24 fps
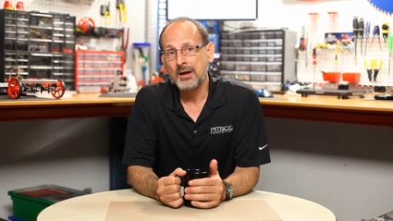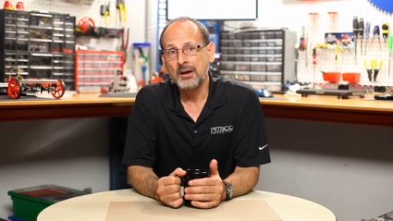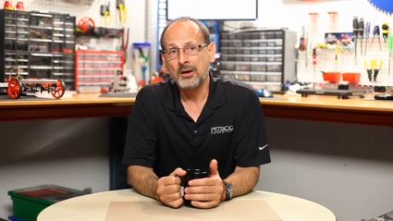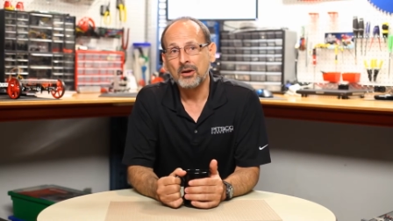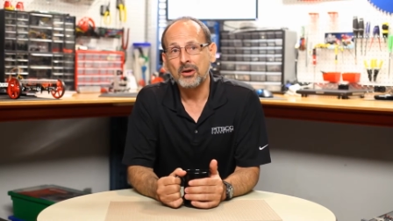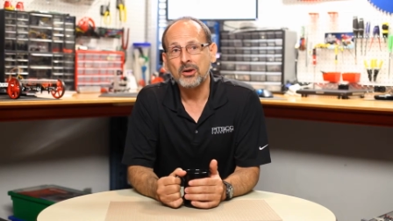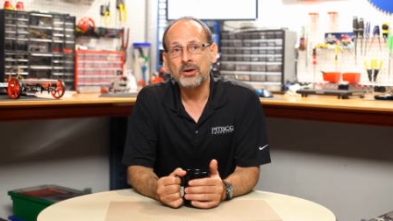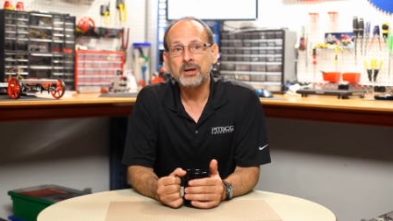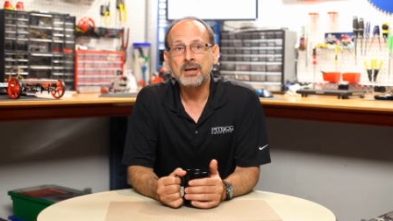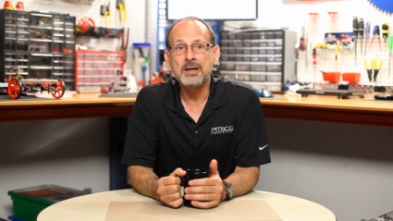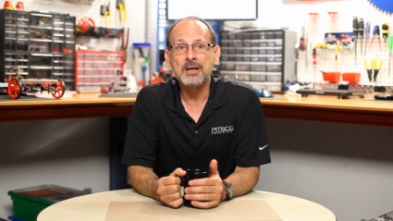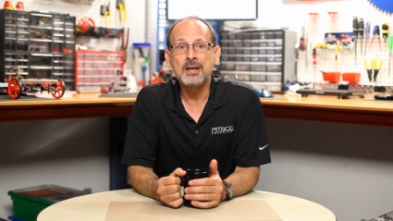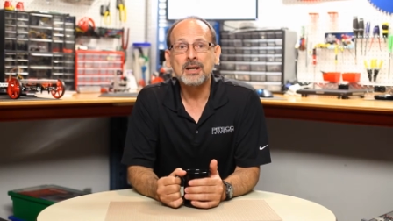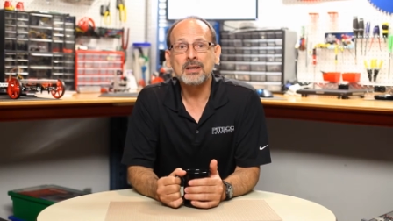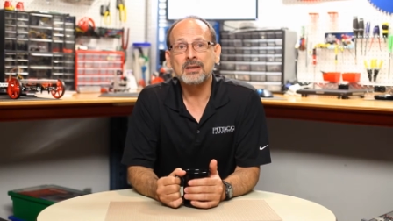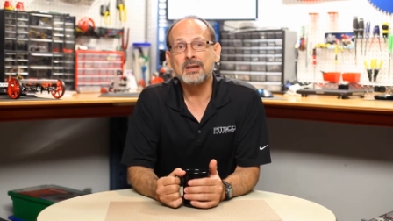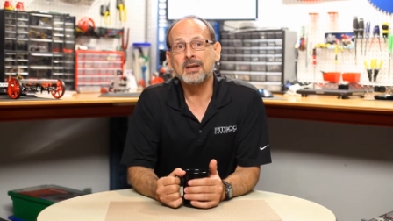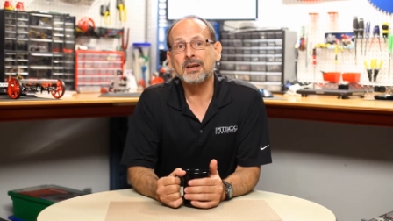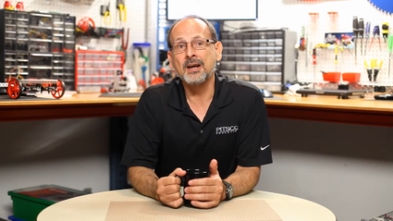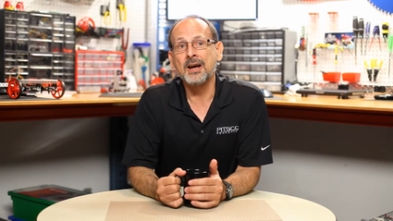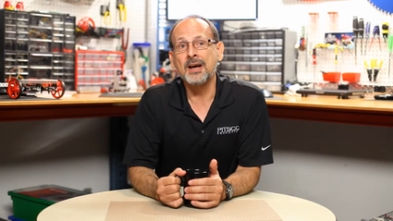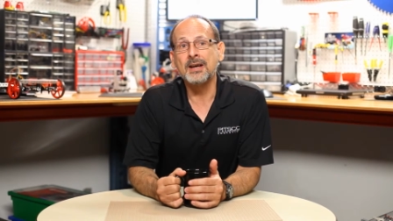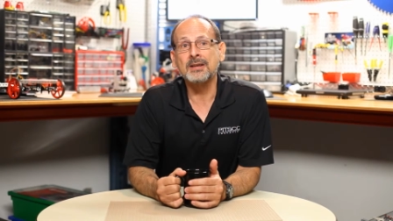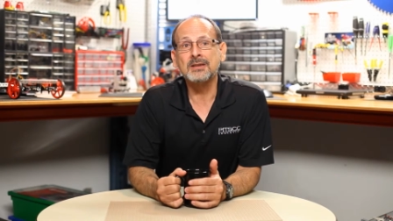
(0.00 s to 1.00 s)
looking at the
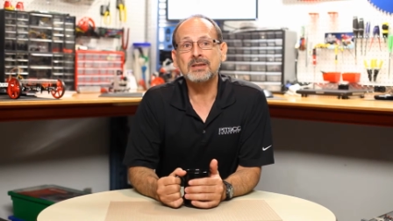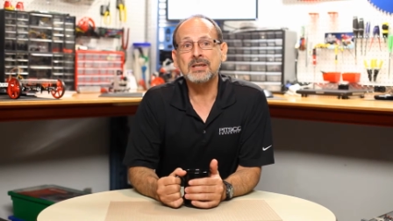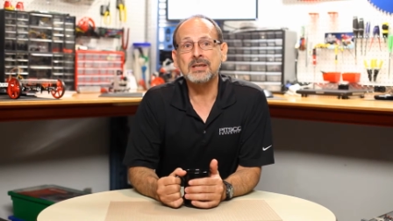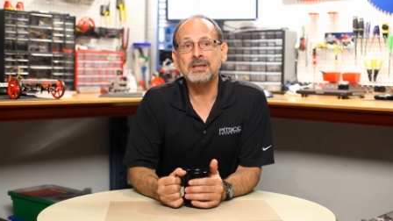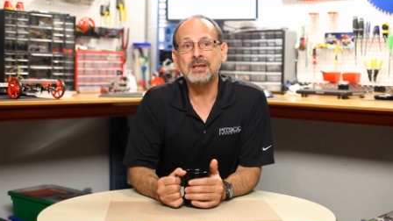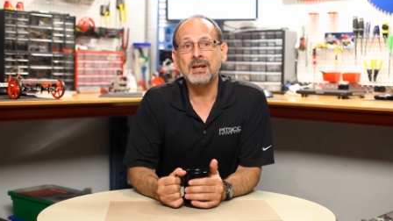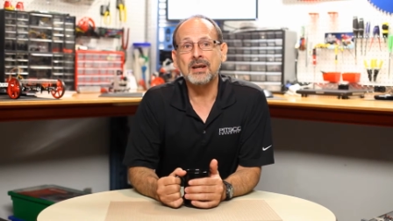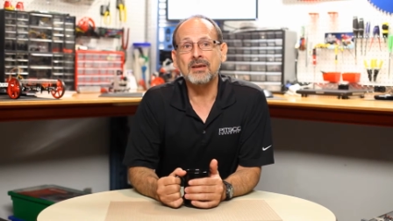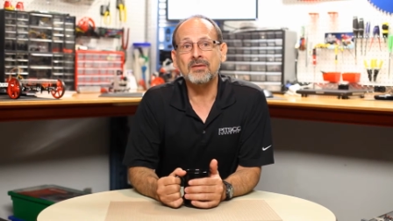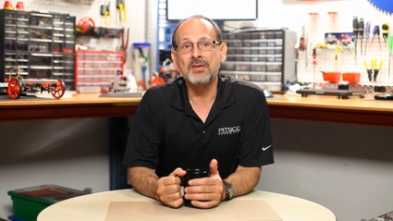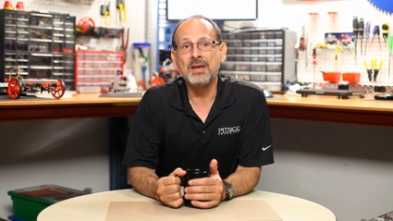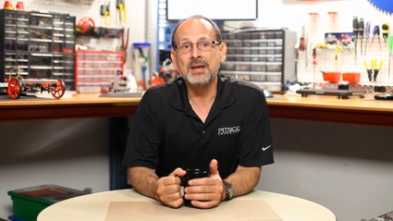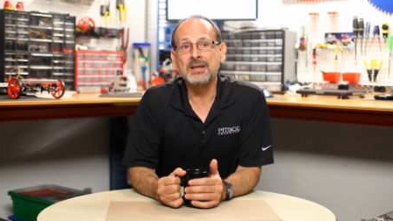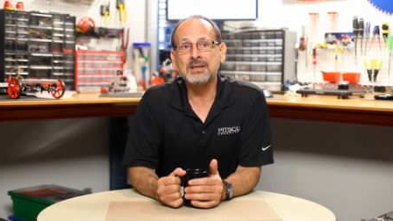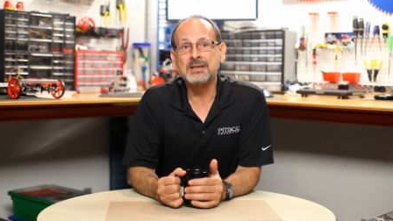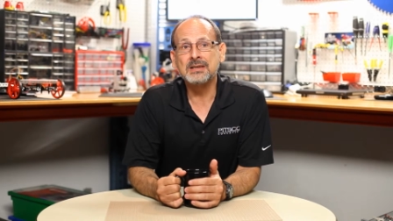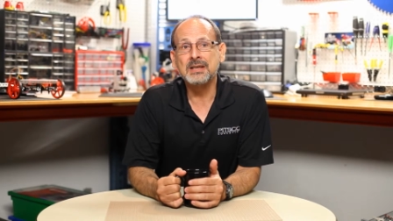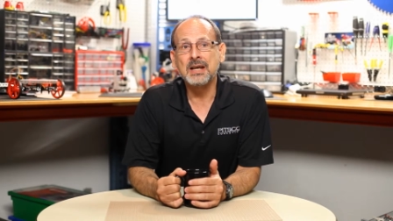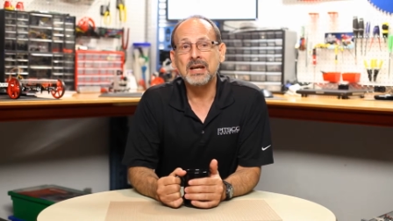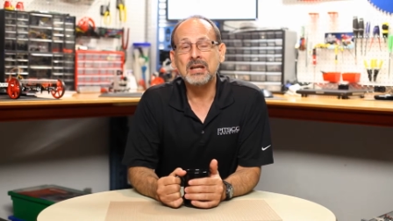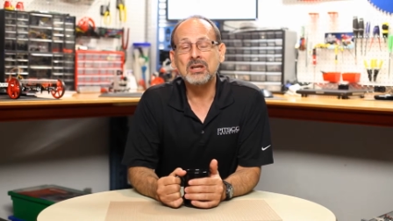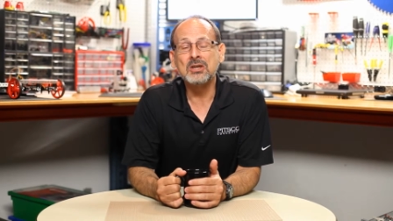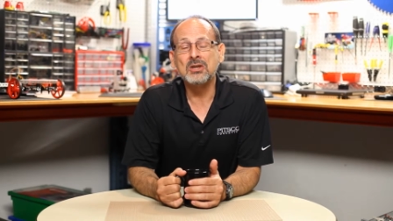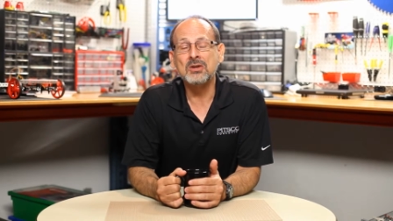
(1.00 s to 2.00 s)
content of that
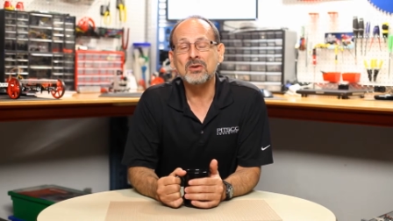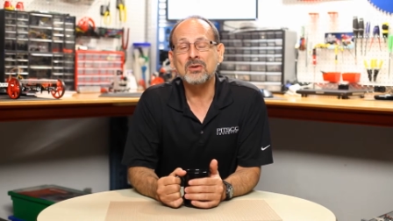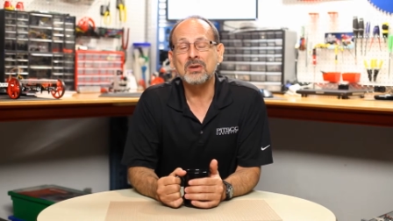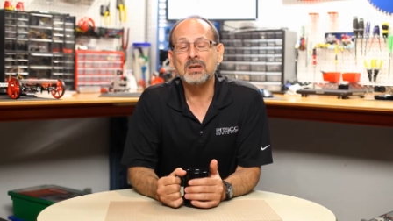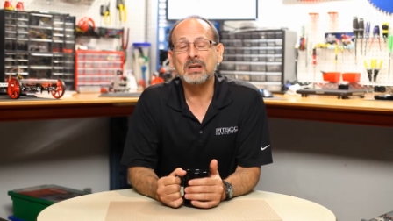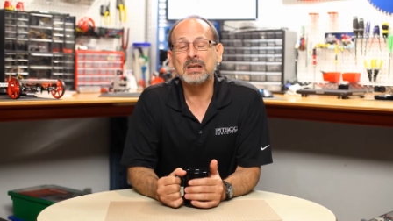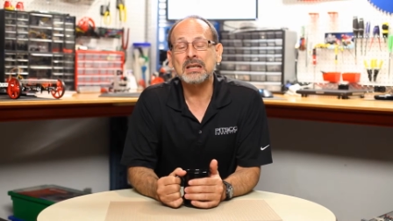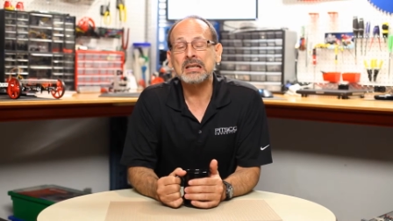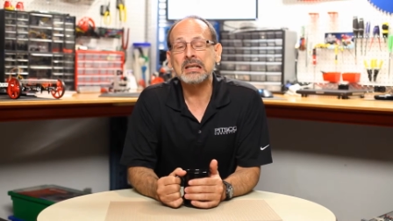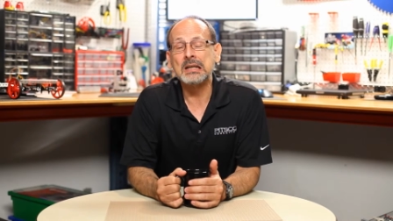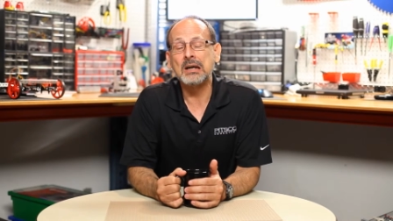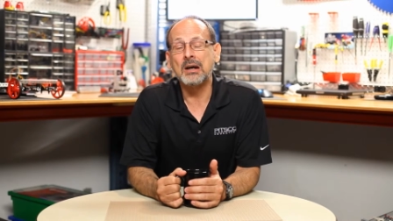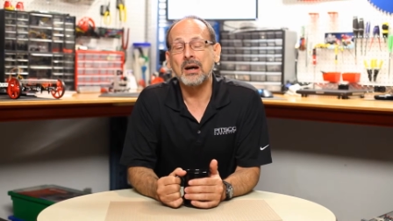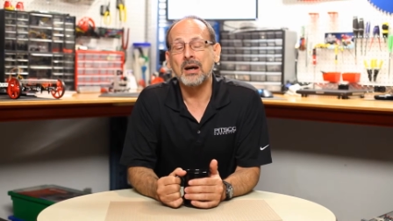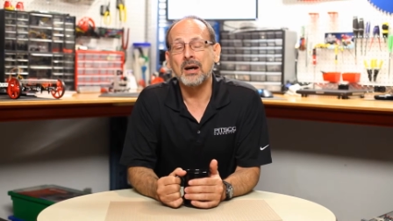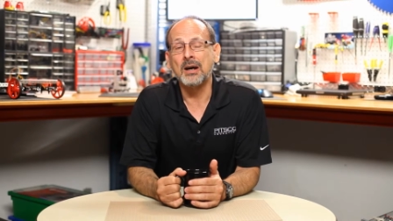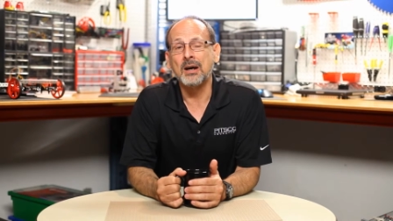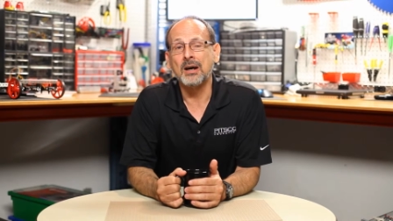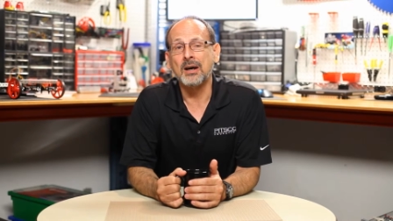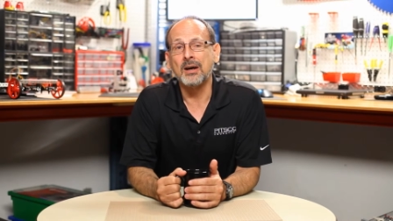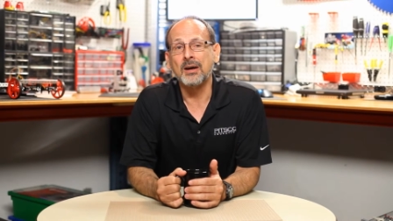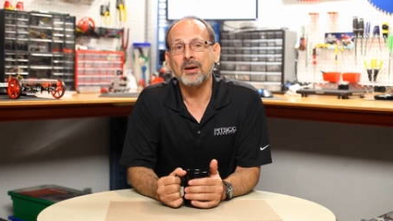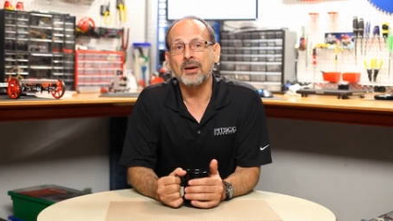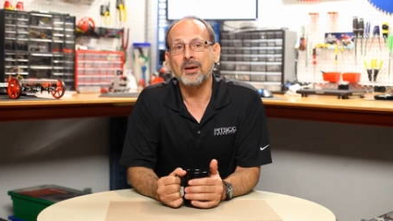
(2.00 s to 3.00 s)
set, you can
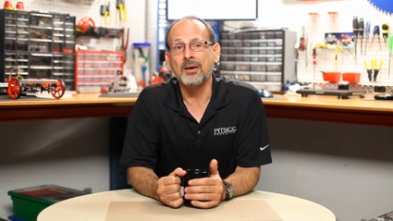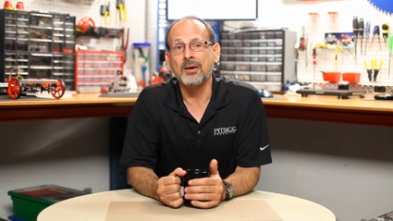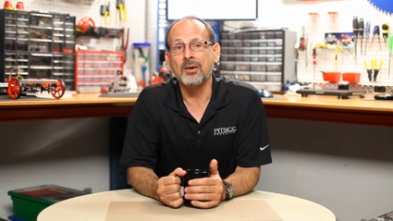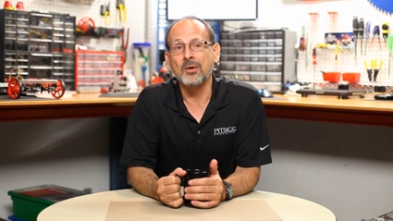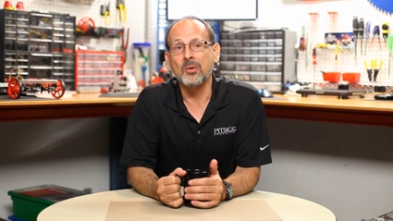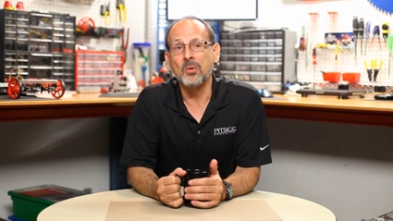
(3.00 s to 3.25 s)
uh,